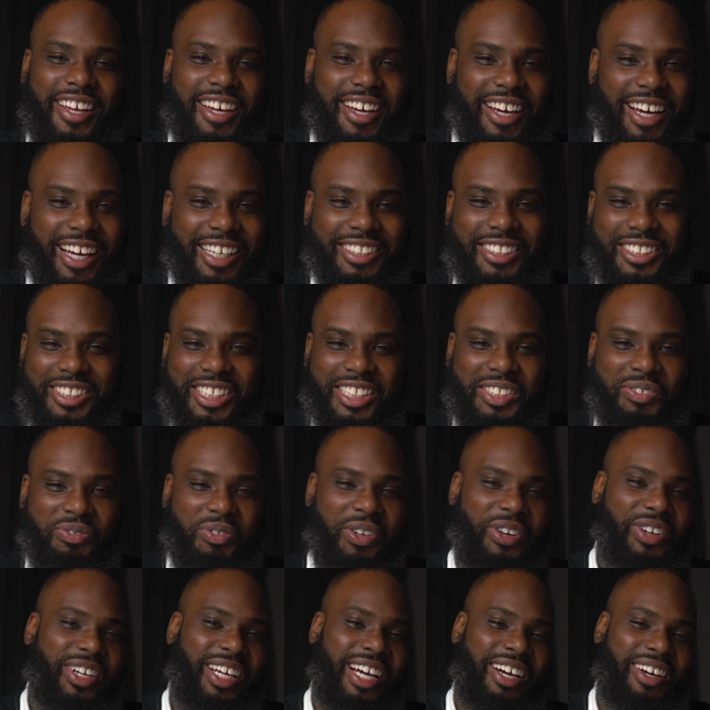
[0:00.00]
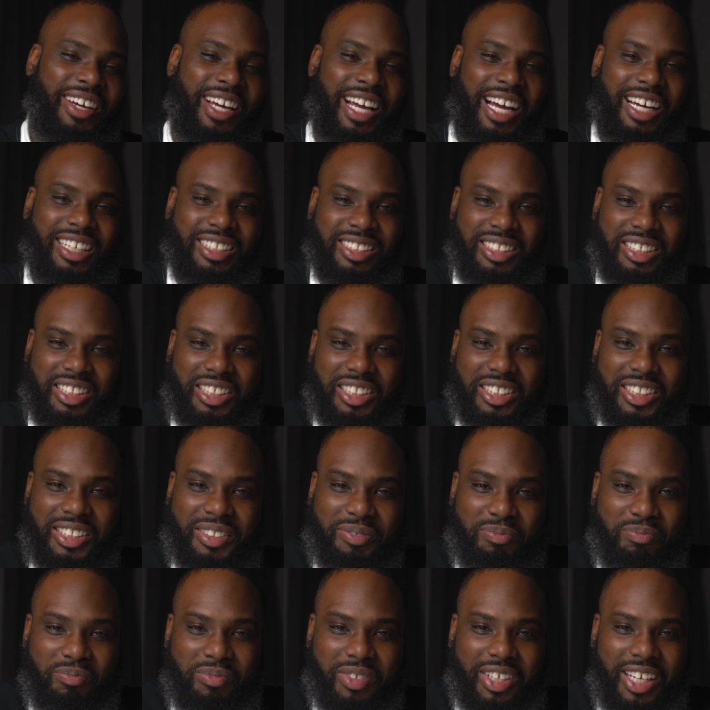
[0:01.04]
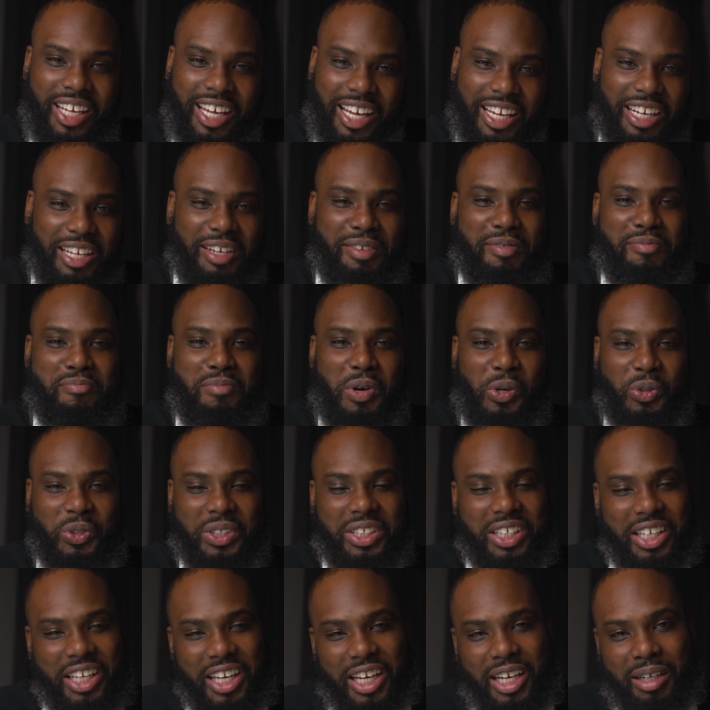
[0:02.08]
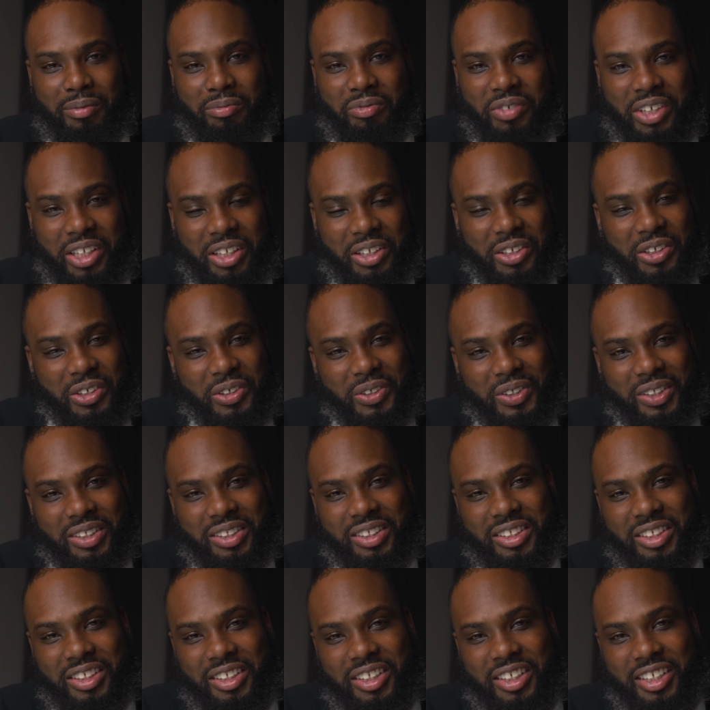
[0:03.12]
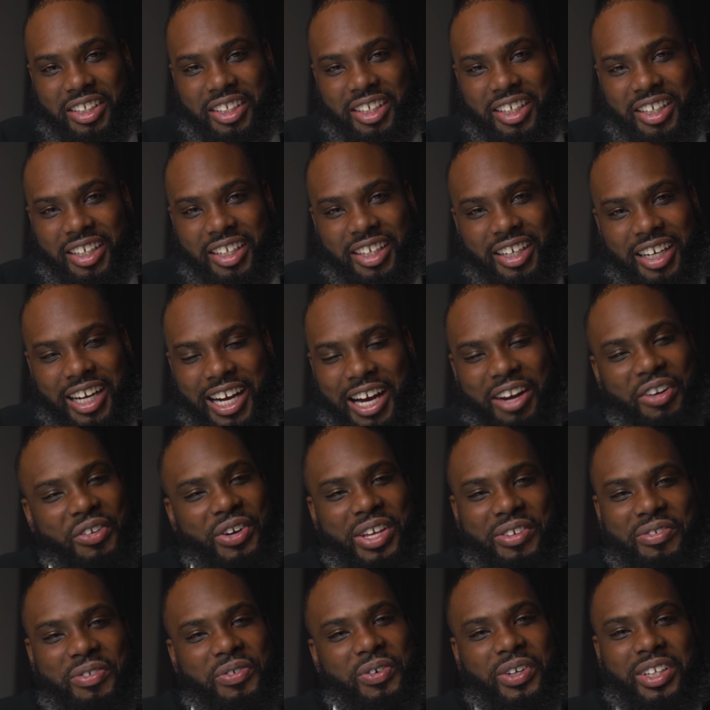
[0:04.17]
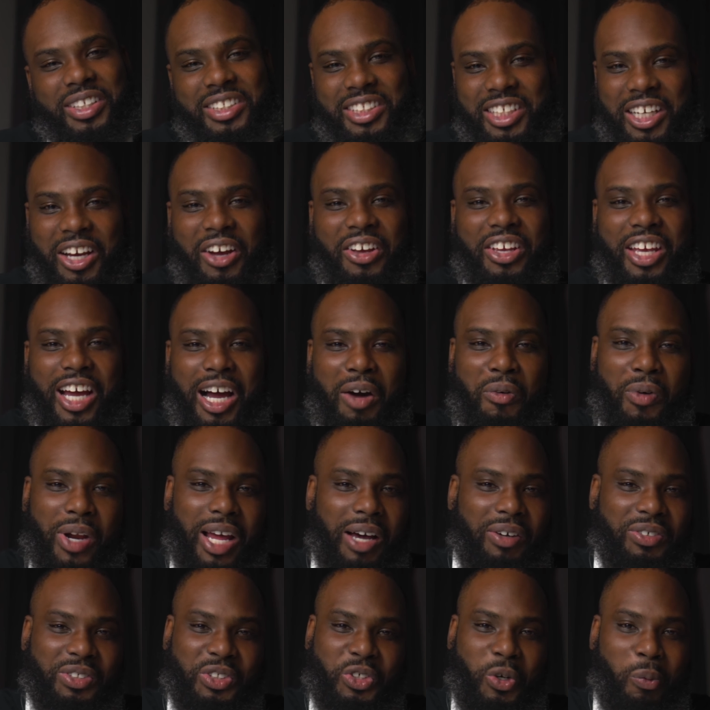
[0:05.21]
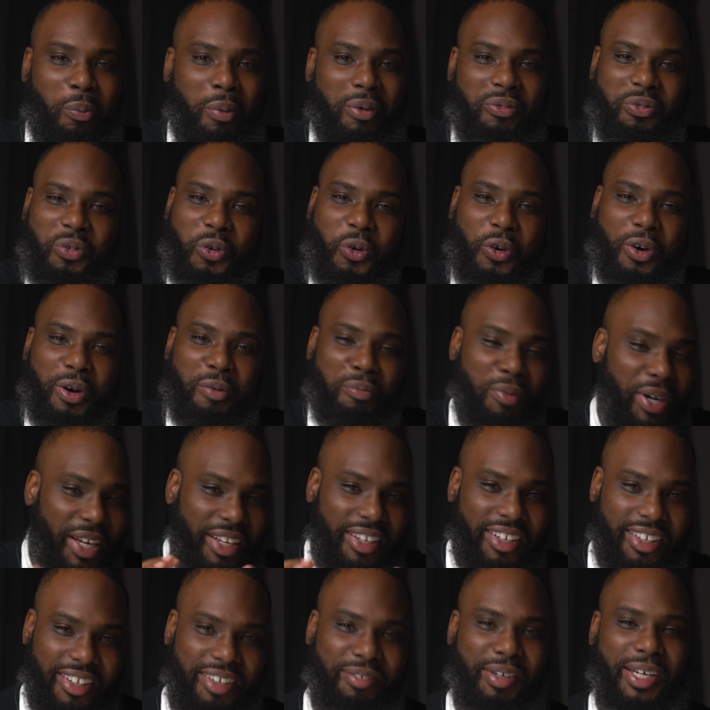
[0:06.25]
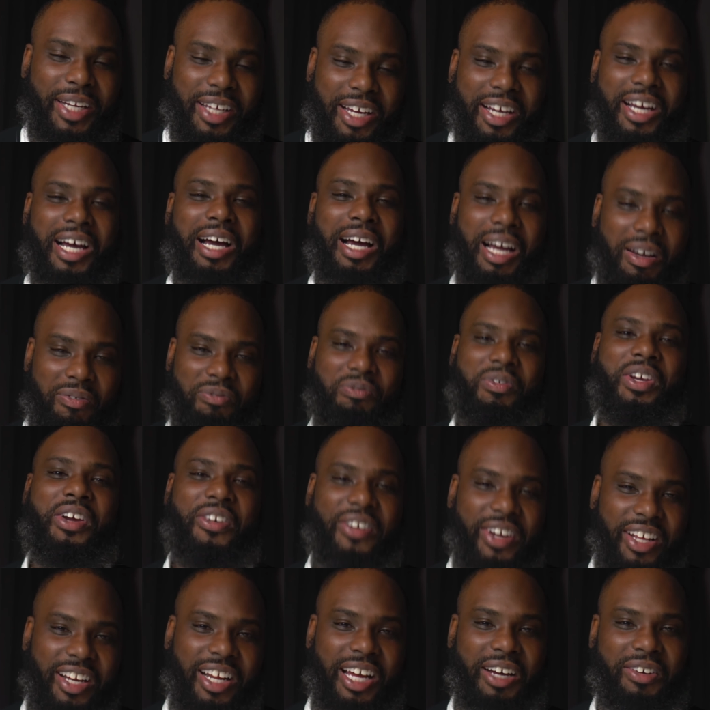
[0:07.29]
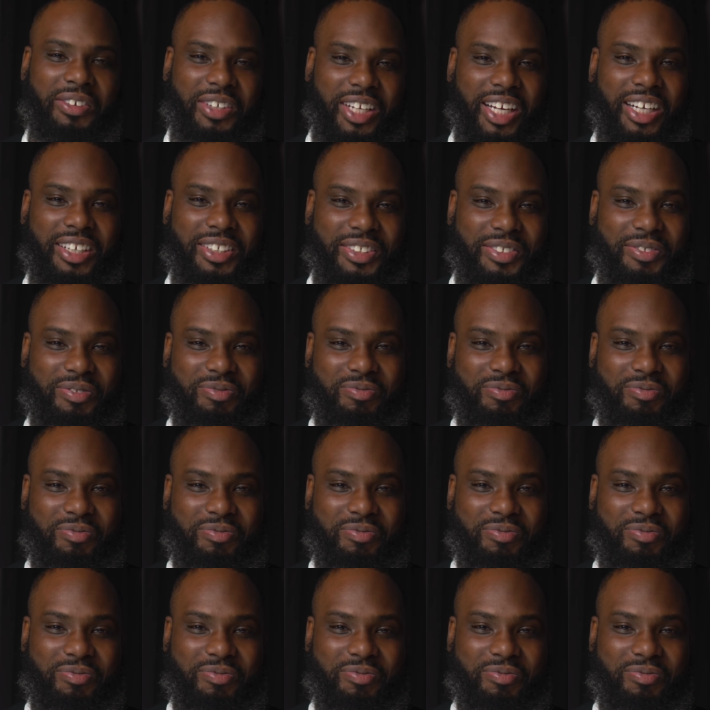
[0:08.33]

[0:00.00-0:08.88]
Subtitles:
I just figured out how to edit multicam videos. I don't even want to tell y'all what I was doing before, but I figured it out now.